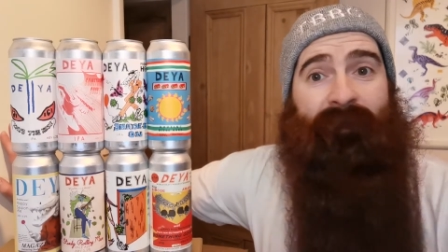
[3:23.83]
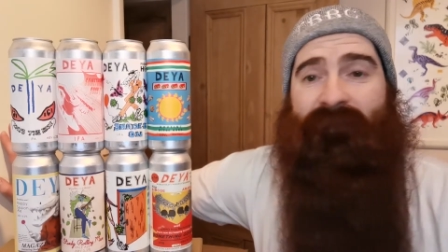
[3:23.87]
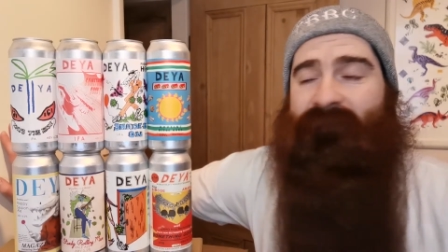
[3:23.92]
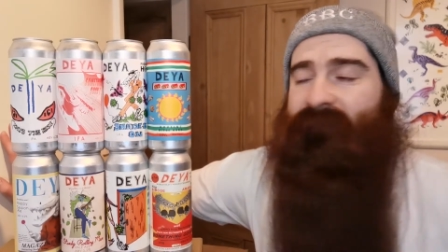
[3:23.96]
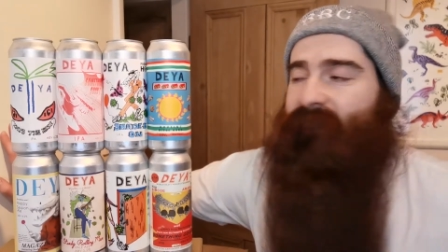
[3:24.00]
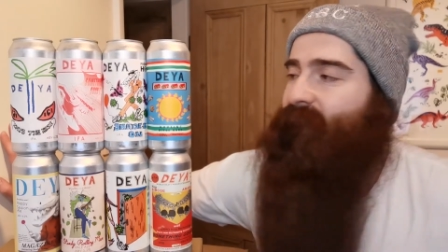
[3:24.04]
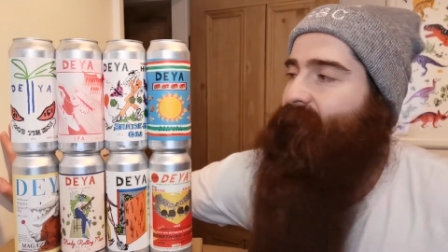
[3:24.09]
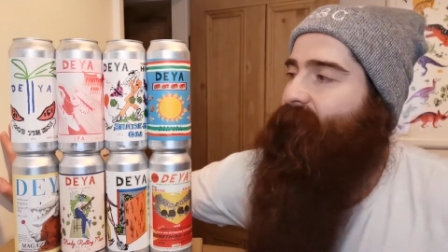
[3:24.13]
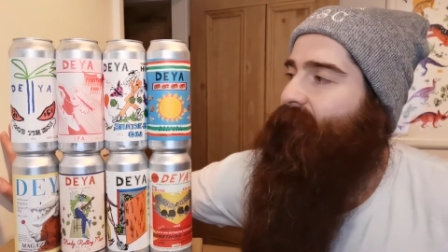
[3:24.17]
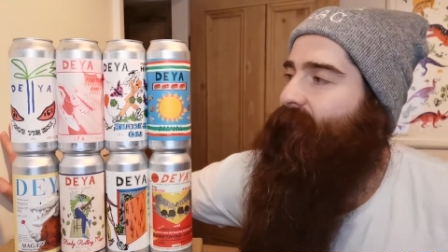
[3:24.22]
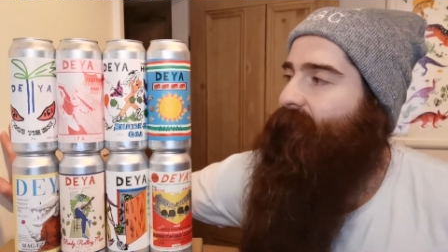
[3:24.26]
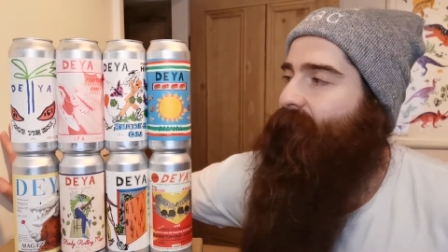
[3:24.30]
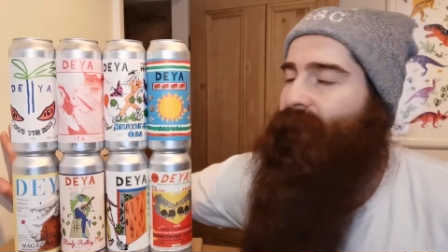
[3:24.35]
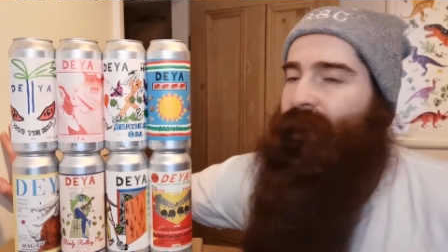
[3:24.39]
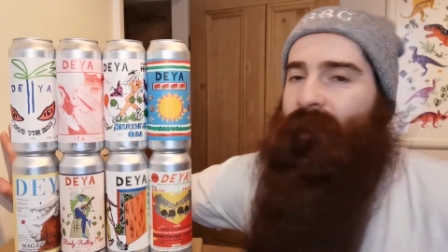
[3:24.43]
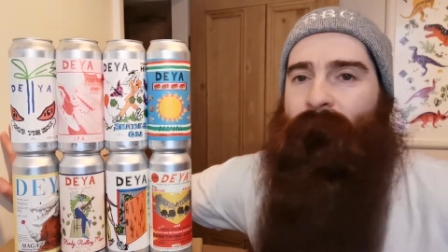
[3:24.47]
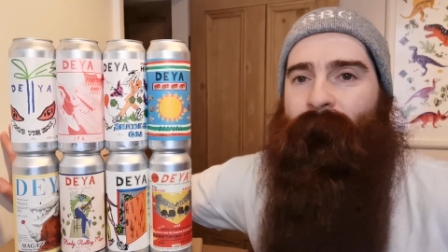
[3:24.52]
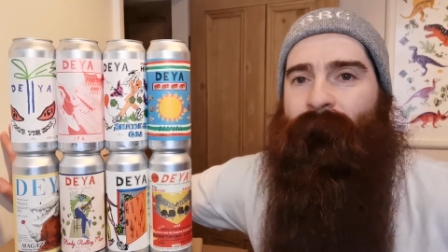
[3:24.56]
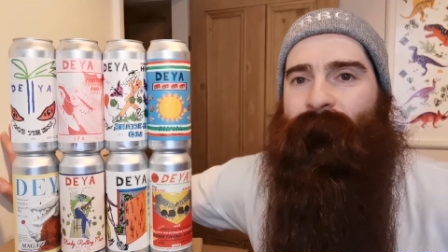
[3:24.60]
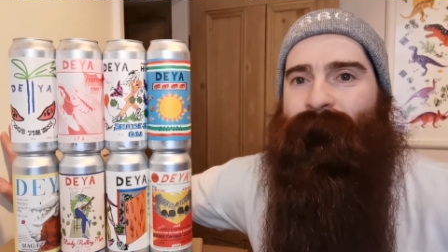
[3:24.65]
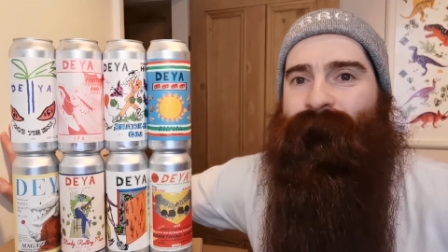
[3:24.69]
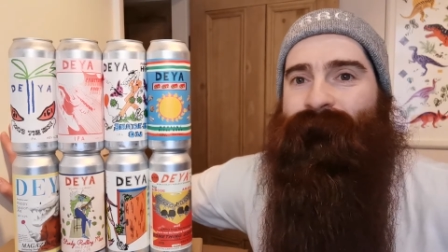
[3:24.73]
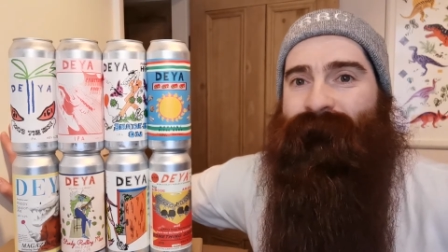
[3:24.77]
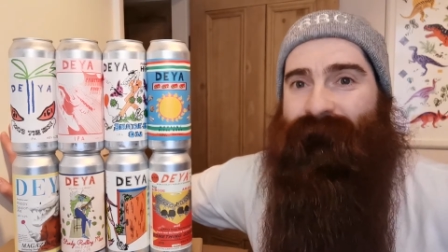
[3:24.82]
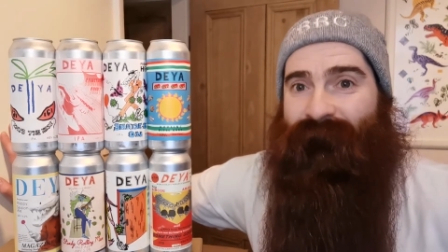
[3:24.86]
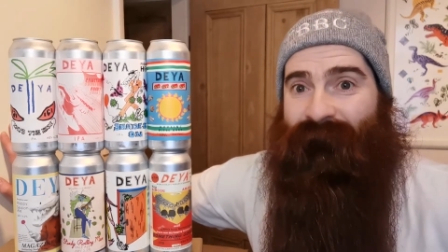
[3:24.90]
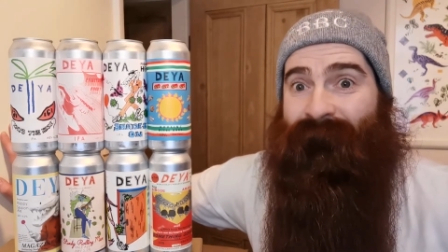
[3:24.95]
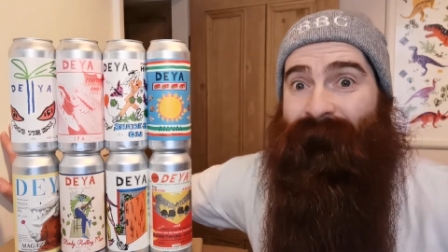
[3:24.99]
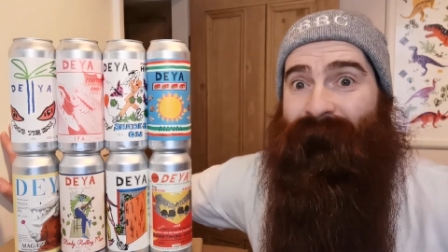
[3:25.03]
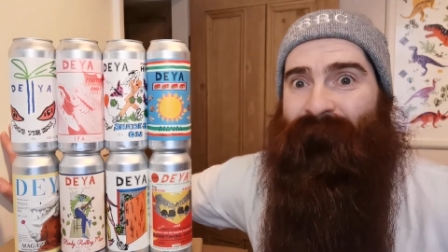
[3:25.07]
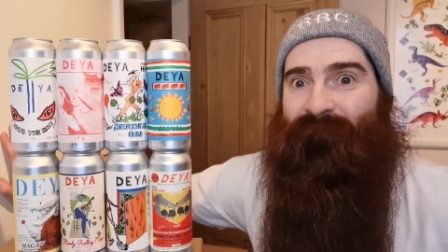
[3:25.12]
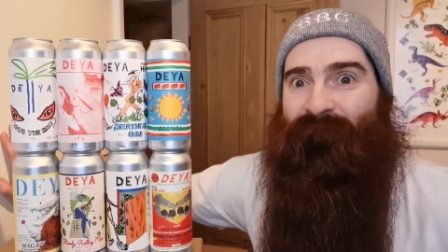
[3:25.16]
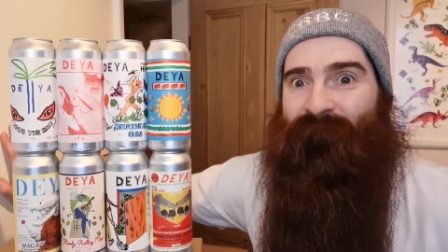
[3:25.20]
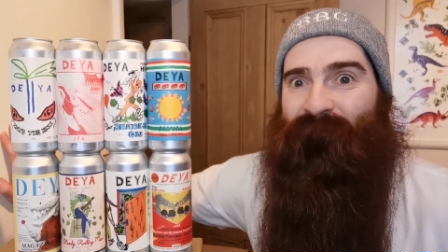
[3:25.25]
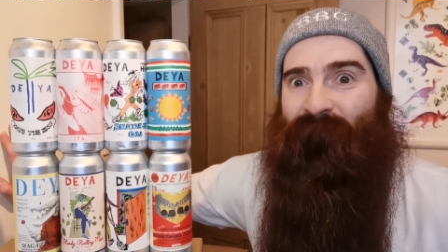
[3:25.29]
that's it. Um,
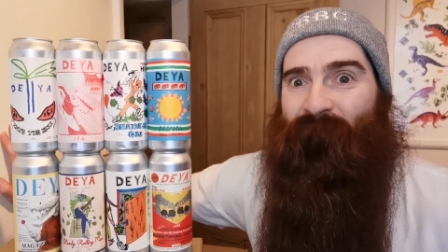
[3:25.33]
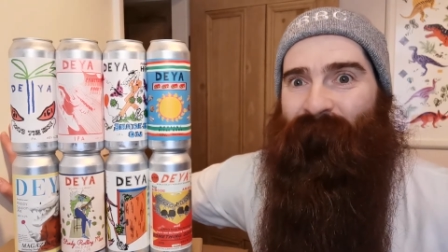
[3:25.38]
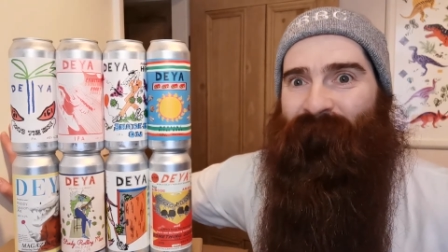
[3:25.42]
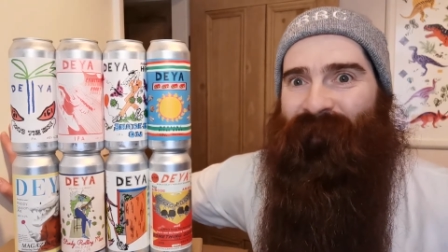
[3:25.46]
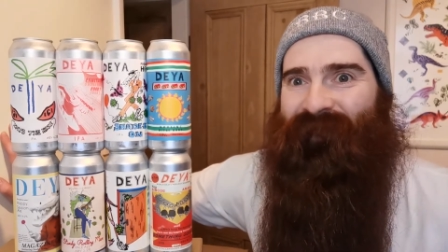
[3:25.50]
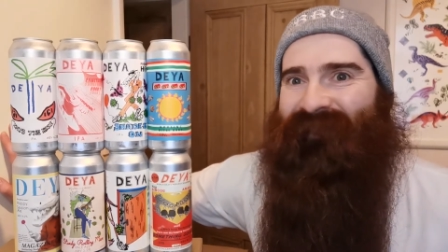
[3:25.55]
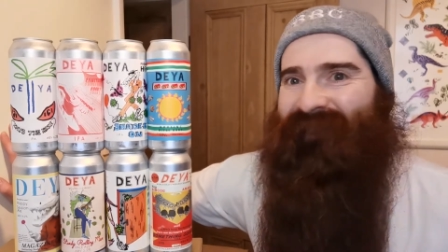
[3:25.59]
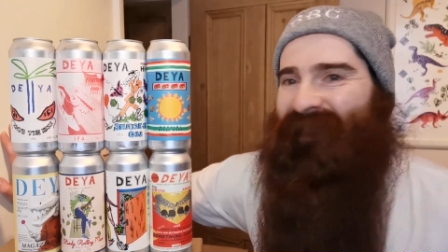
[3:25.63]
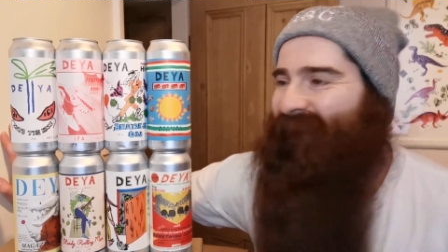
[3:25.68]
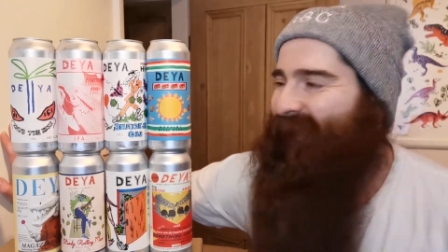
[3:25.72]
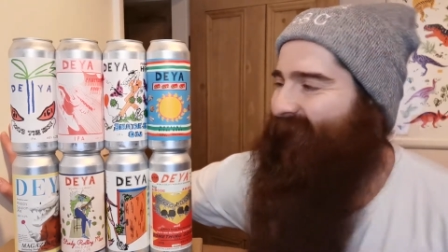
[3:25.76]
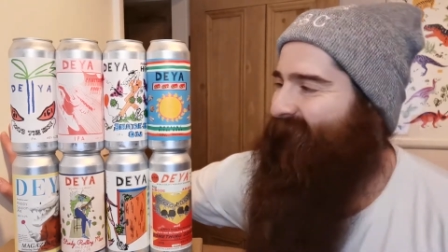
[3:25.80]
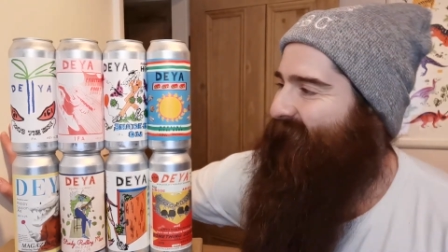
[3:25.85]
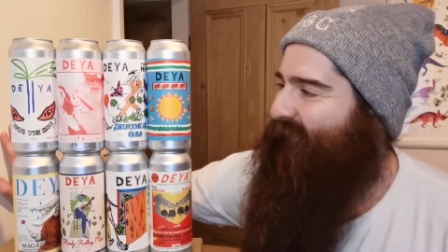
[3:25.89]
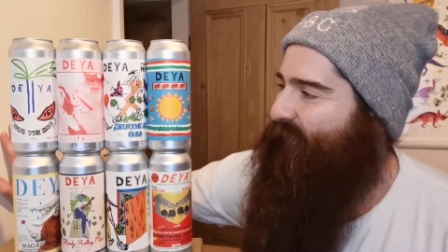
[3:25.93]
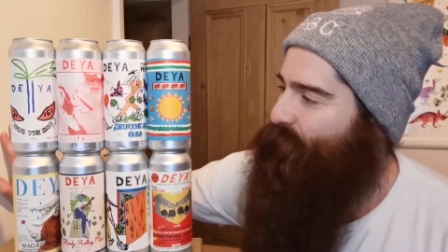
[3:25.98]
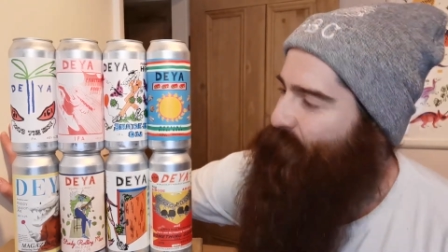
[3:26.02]
Looking forward to this.